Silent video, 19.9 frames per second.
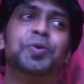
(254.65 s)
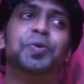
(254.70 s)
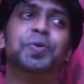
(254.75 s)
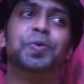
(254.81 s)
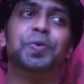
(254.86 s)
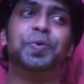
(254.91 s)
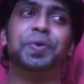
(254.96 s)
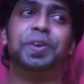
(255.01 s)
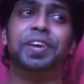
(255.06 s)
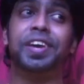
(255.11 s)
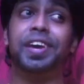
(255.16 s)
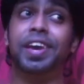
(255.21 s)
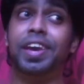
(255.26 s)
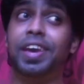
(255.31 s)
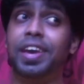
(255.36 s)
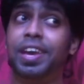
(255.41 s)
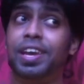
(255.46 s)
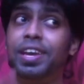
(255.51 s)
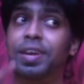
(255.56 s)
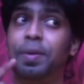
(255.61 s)

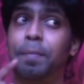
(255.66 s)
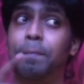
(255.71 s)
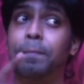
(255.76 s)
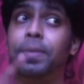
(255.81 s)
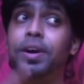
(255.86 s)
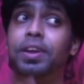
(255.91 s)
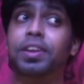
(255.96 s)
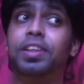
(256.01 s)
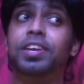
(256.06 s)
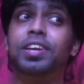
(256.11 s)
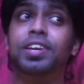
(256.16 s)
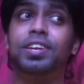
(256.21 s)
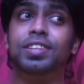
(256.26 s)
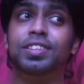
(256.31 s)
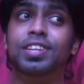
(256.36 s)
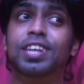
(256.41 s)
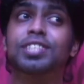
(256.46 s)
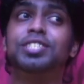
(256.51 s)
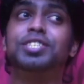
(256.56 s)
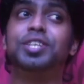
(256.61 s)
Okay, money.
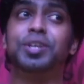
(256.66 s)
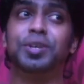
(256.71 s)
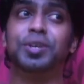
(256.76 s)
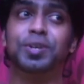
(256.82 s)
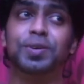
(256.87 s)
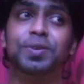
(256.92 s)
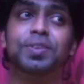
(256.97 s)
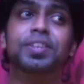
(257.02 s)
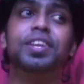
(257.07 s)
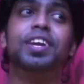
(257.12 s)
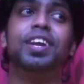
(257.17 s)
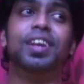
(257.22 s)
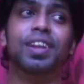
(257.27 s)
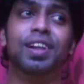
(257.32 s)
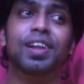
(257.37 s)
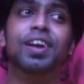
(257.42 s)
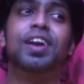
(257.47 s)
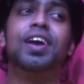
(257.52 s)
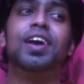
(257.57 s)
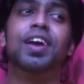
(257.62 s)
That's a good deal.
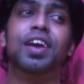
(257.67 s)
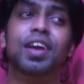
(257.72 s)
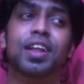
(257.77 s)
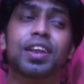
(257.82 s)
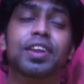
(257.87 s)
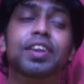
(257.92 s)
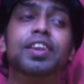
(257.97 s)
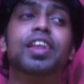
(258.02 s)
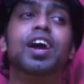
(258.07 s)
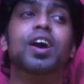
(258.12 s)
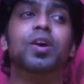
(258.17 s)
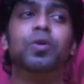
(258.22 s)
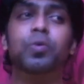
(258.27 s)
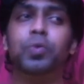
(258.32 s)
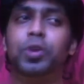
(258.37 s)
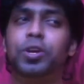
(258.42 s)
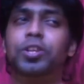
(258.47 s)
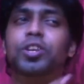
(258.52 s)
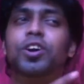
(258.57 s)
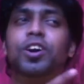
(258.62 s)
Now
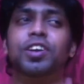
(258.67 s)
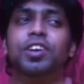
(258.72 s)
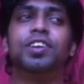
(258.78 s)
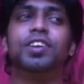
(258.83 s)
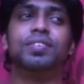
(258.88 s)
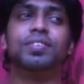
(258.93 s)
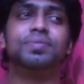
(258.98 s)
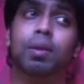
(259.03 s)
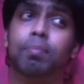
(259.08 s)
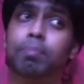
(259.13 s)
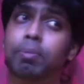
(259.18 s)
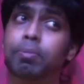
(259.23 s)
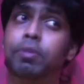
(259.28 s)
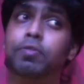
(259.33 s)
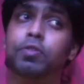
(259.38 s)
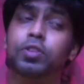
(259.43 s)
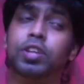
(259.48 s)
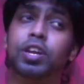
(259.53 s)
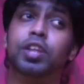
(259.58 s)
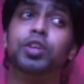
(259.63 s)
you're talking. But
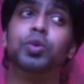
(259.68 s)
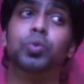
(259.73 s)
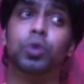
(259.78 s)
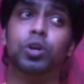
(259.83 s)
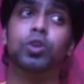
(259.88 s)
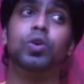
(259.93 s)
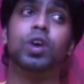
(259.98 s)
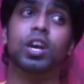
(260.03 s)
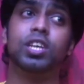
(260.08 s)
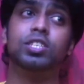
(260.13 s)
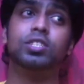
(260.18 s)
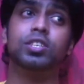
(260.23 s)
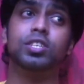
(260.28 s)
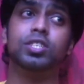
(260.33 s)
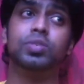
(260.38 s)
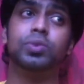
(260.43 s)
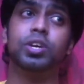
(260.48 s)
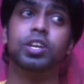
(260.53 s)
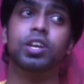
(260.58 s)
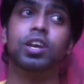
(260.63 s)
before that, you want to do high
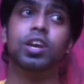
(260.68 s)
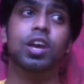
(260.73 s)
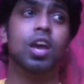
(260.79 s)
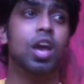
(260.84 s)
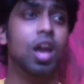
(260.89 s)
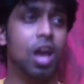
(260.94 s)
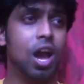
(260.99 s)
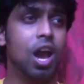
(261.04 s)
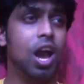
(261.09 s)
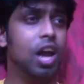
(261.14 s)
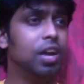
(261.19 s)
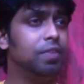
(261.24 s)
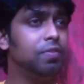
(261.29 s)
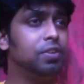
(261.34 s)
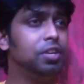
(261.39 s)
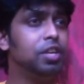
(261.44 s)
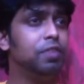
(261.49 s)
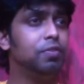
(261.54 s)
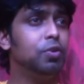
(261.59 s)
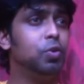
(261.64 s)
studies, right? I will
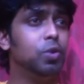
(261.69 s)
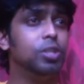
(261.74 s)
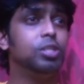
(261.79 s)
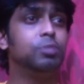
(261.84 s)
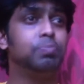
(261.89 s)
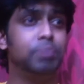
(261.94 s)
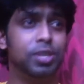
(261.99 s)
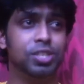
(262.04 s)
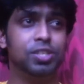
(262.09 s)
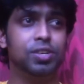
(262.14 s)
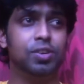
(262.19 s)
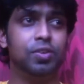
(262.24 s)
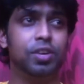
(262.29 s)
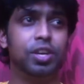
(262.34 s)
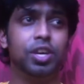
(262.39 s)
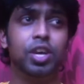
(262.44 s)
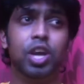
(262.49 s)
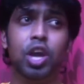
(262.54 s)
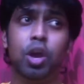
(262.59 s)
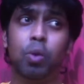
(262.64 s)
give you a special
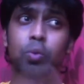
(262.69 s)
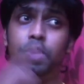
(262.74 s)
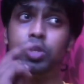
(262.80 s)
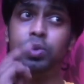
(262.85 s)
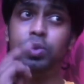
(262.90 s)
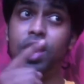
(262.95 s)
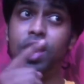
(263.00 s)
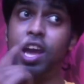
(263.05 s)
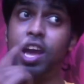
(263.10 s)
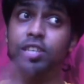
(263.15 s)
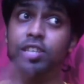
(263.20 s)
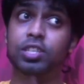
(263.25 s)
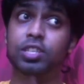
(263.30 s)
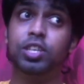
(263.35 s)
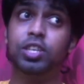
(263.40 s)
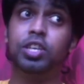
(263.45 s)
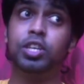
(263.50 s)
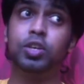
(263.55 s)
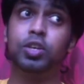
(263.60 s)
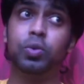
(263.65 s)
drink which will
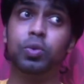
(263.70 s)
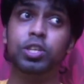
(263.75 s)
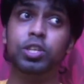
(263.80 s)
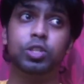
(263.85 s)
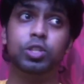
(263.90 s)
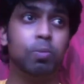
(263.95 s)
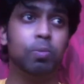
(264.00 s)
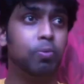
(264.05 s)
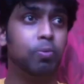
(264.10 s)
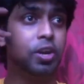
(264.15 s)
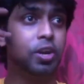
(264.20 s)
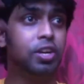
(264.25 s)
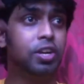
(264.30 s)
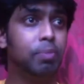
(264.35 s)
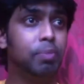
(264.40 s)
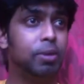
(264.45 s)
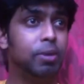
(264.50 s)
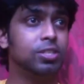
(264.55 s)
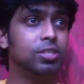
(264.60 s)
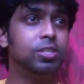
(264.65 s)
actually increase your brain
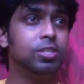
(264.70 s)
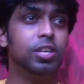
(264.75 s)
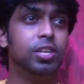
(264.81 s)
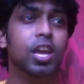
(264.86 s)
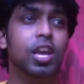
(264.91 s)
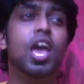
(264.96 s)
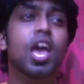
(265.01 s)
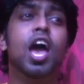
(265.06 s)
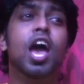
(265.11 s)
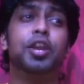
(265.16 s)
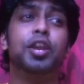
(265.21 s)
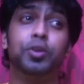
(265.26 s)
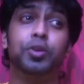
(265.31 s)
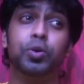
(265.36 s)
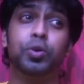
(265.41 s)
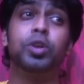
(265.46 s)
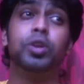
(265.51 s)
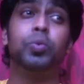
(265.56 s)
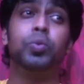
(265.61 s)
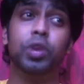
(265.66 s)
capacity, and you
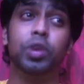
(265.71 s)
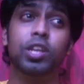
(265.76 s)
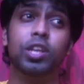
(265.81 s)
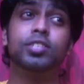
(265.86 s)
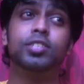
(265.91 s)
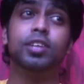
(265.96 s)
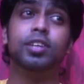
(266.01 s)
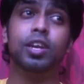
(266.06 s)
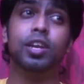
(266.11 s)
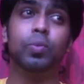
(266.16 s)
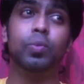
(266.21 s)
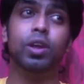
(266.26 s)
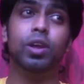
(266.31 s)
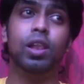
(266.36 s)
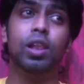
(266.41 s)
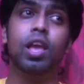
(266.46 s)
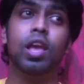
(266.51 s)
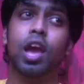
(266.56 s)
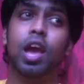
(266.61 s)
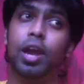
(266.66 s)
can really study well
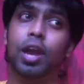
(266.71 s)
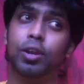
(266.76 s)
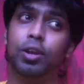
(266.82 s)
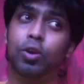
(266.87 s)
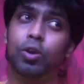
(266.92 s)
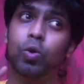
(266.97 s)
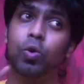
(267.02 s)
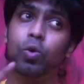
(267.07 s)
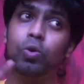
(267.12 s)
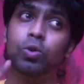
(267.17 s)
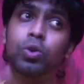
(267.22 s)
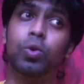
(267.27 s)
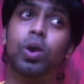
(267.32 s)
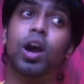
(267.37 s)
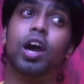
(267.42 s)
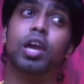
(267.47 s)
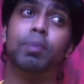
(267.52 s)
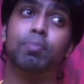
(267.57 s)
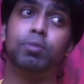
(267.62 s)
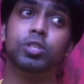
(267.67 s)
and go to
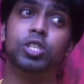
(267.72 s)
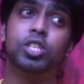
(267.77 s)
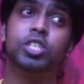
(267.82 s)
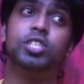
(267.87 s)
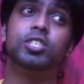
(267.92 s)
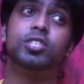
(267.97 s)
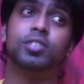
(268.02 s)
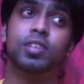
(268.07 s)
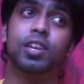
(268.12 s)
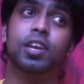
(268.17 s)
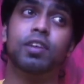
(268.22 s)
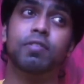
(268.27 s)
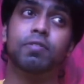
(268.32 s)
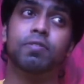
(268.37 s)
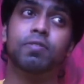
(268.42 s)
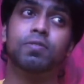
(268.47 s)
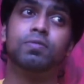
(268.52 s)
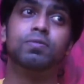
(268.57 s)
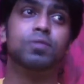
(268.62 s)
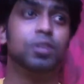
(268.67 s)
high positions in
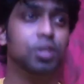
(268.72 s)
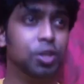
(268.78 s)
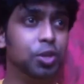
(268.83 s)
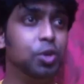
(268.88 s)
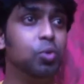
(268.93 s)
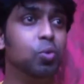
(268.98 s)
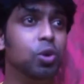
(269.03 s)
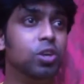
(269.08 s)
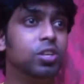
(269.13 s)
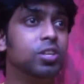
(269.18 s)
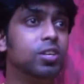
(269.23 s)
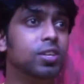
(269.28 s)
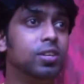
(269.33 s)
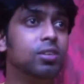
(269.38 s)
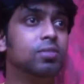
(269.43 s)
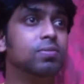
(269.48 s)
life. Do you want it?